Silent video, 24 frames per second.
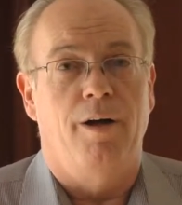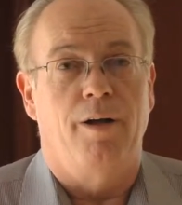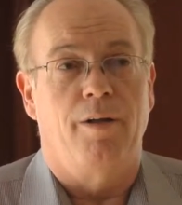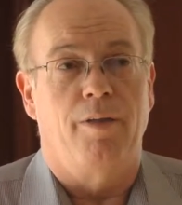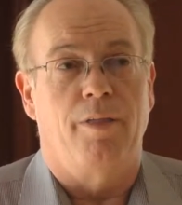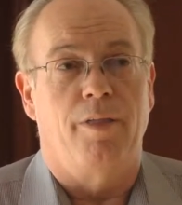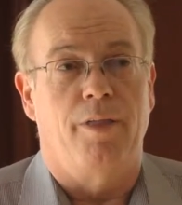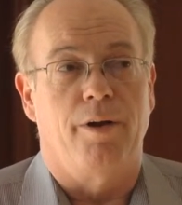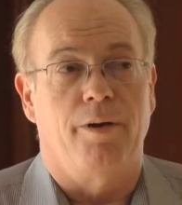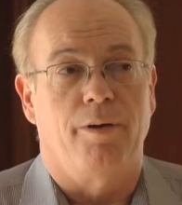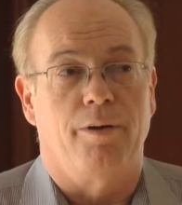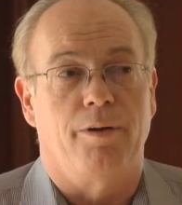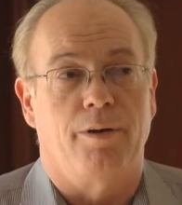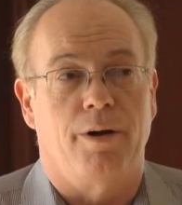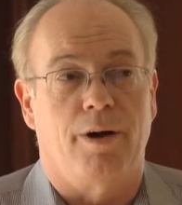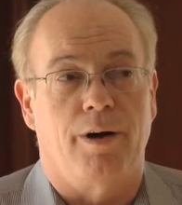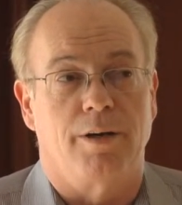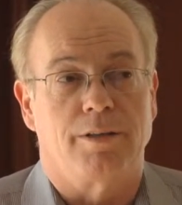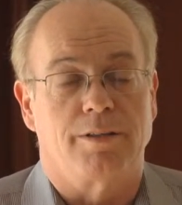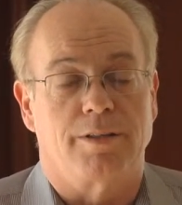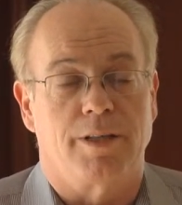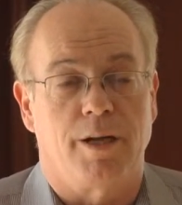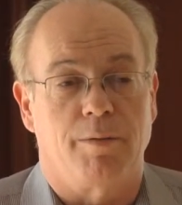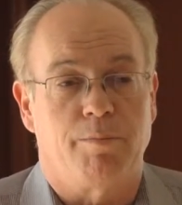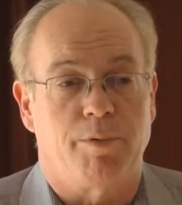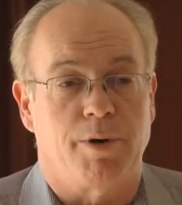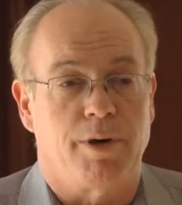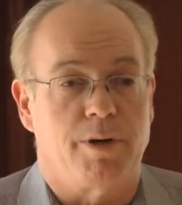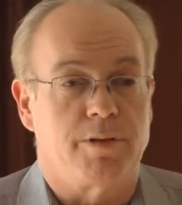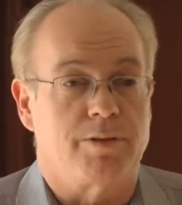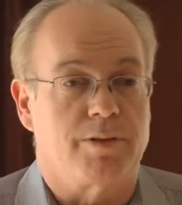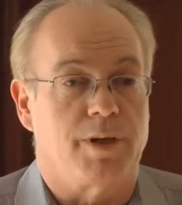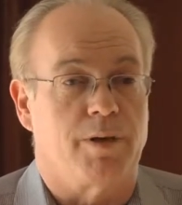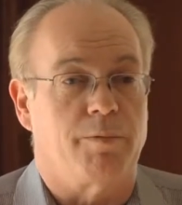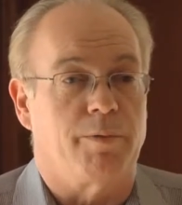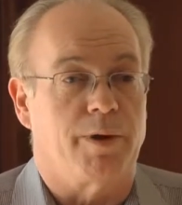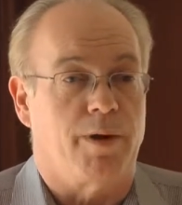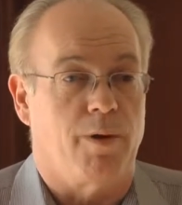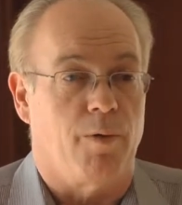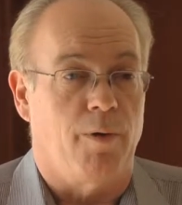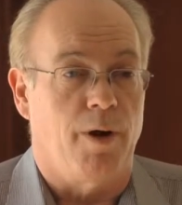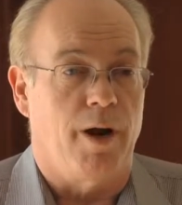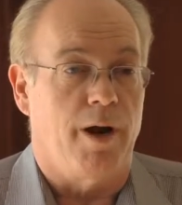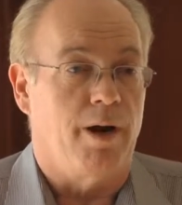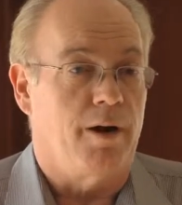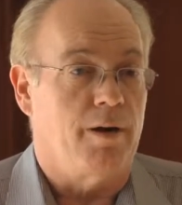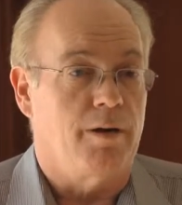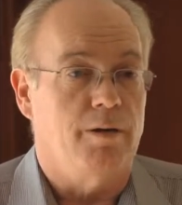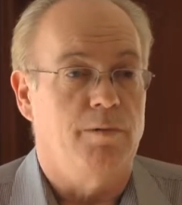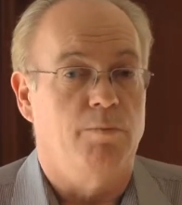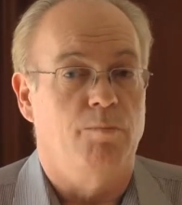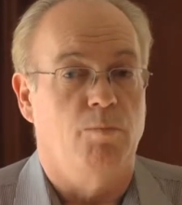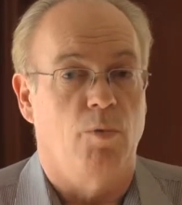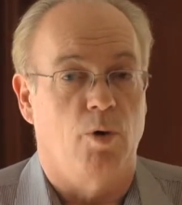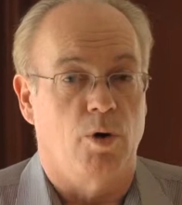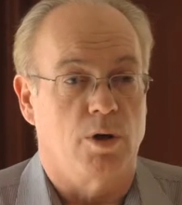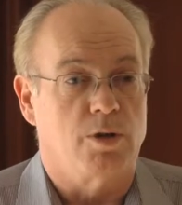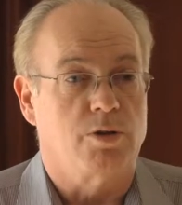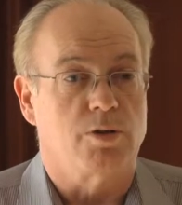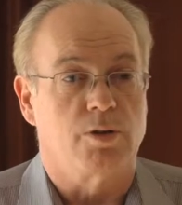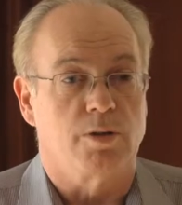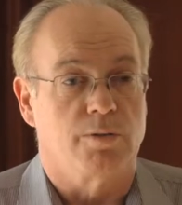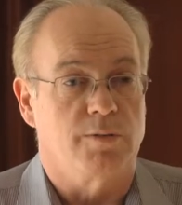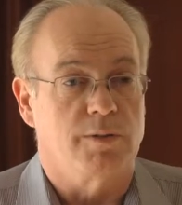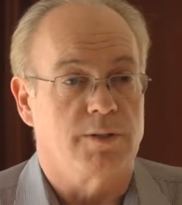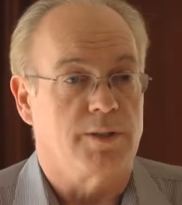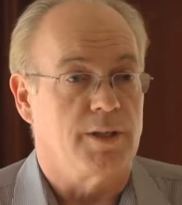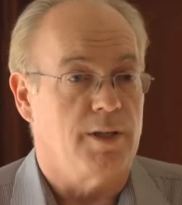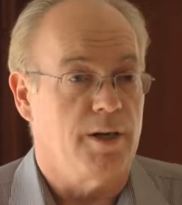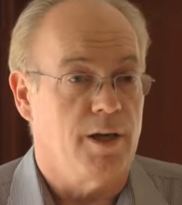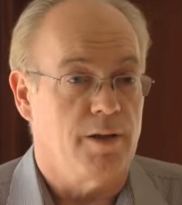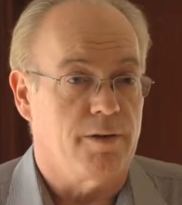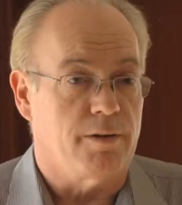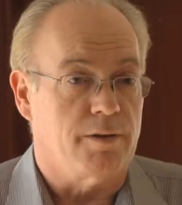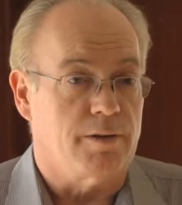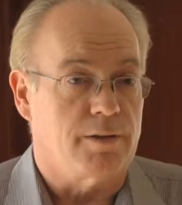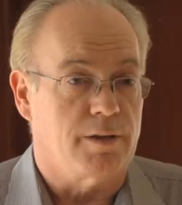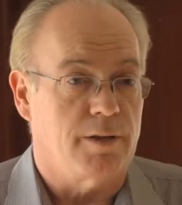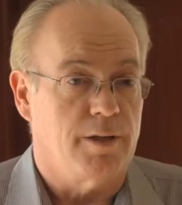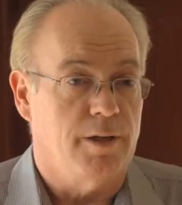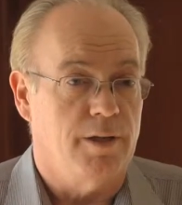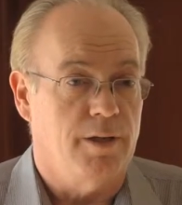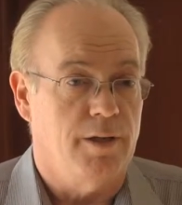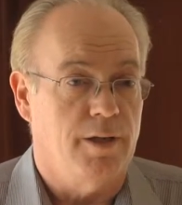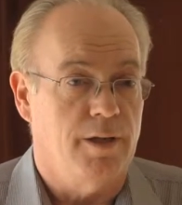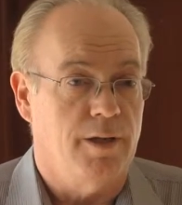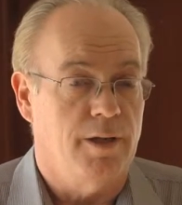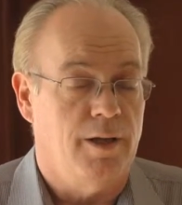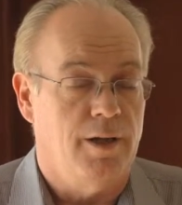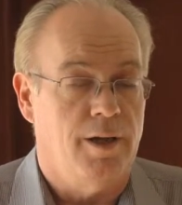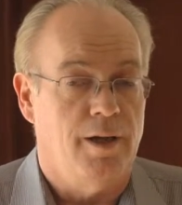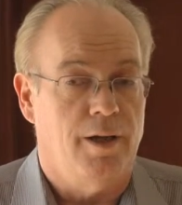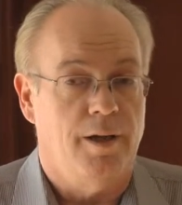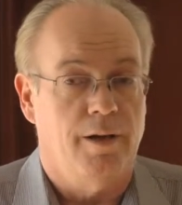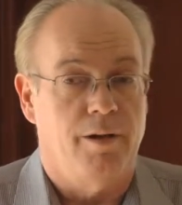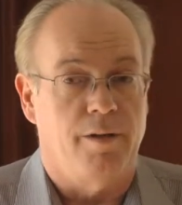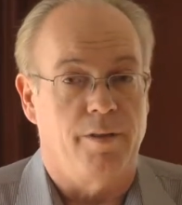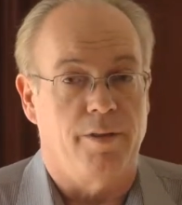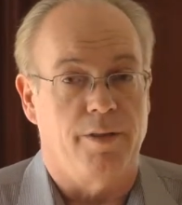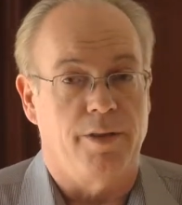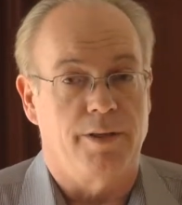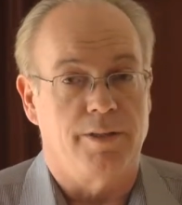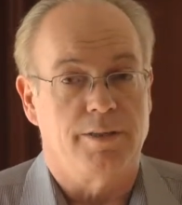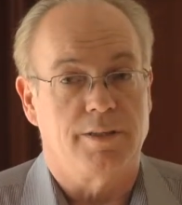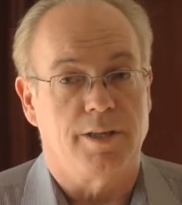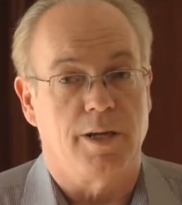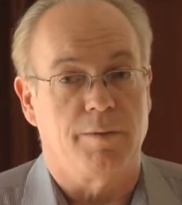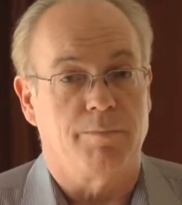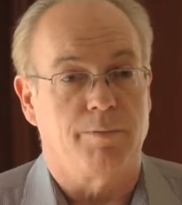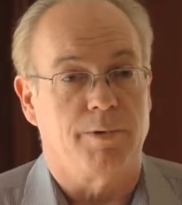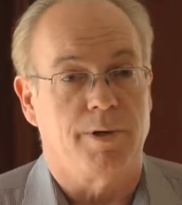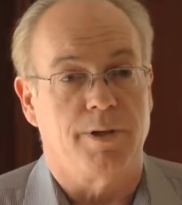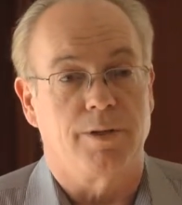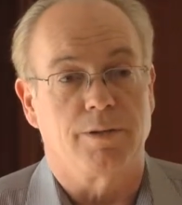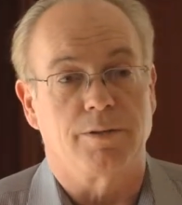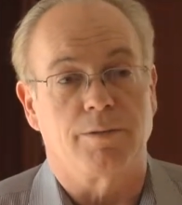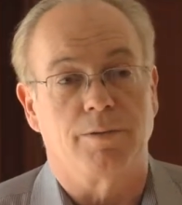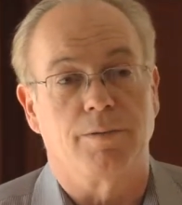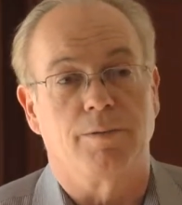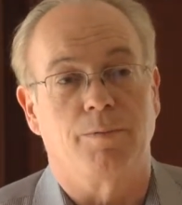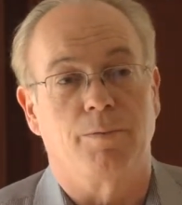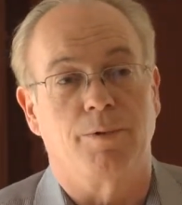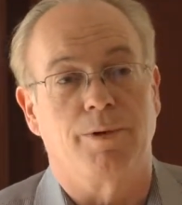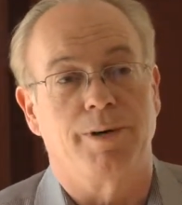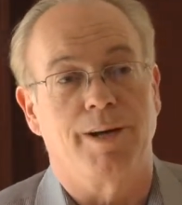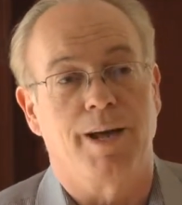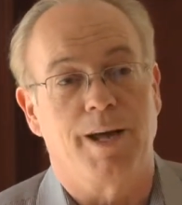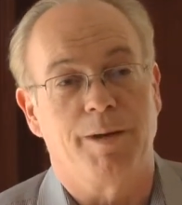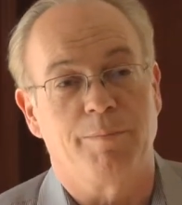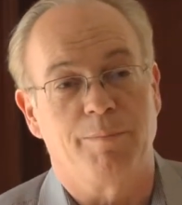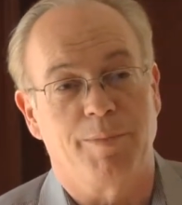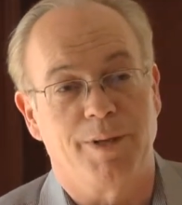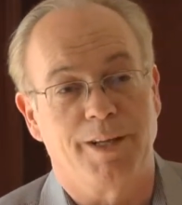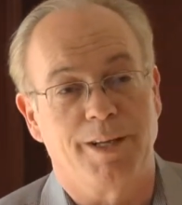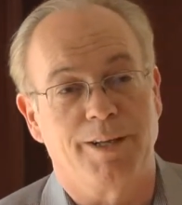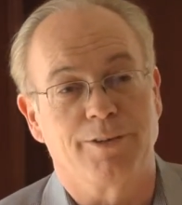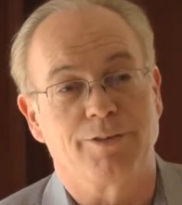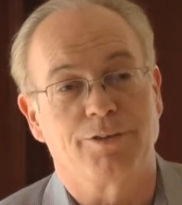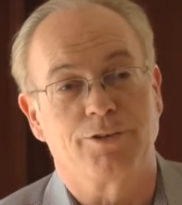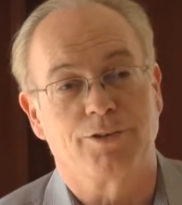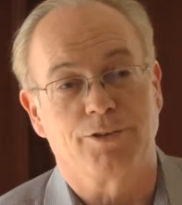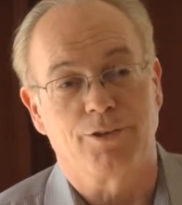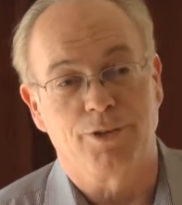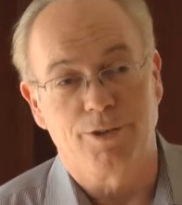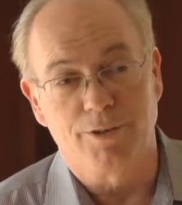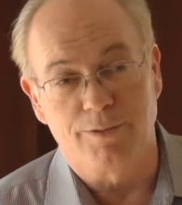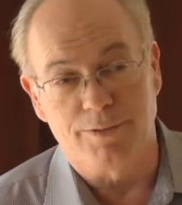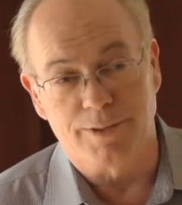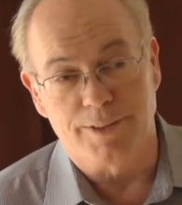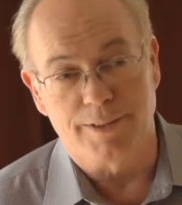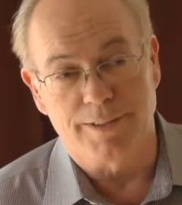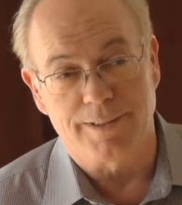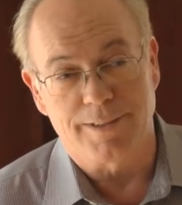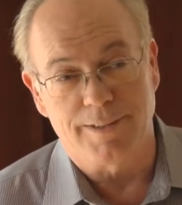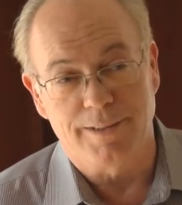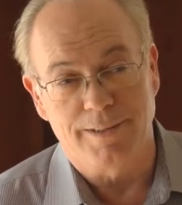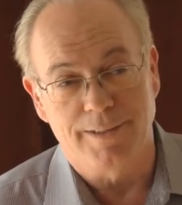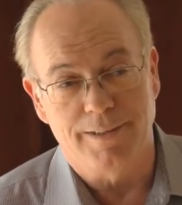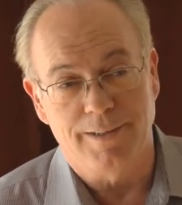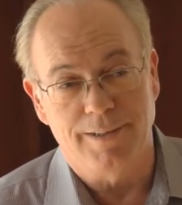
there are separators that require more service than others. These separators were not being serviced.